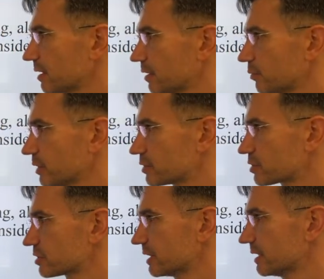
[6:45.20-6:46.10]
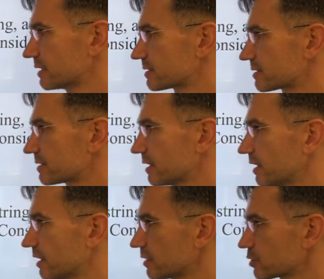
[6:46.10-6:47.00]
which is
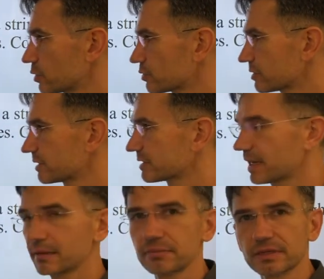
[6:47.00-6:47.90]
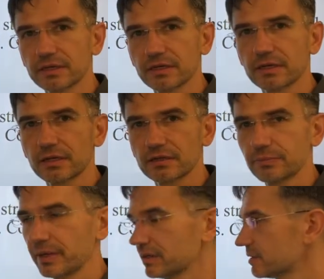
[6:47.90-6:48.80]
shows you the time
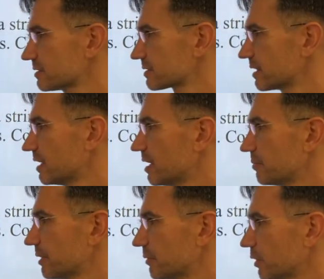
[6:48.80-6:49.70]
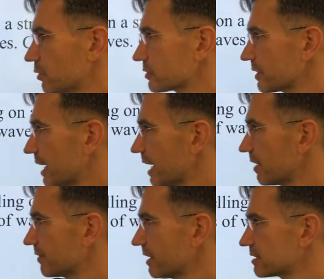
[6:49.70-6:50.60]
dependence, but we also
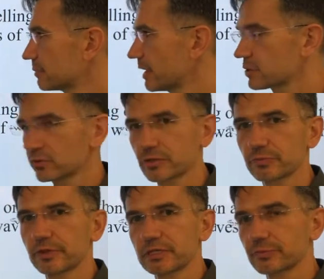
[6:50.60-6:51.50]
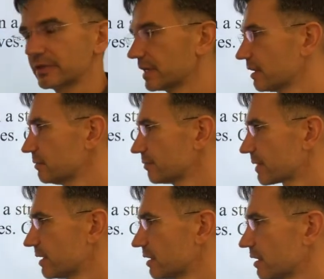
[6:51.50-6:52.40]
have a spatial displacement now.
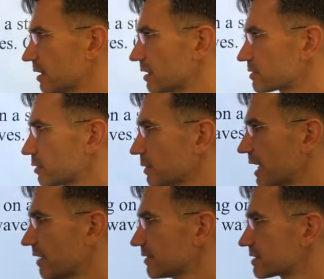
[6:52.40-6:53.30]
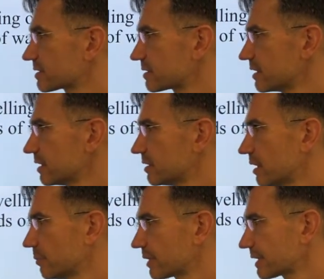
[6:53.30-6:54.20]
So we have this
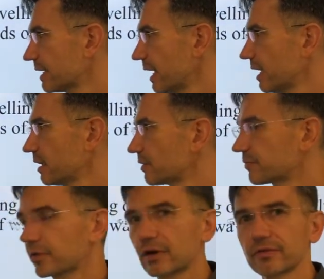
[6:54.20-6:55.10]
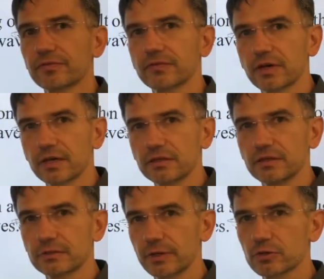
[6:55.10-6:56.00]
number k in front of the
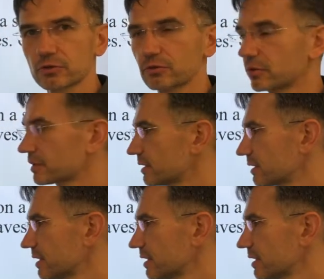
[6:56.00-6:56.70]
spatial coordinate,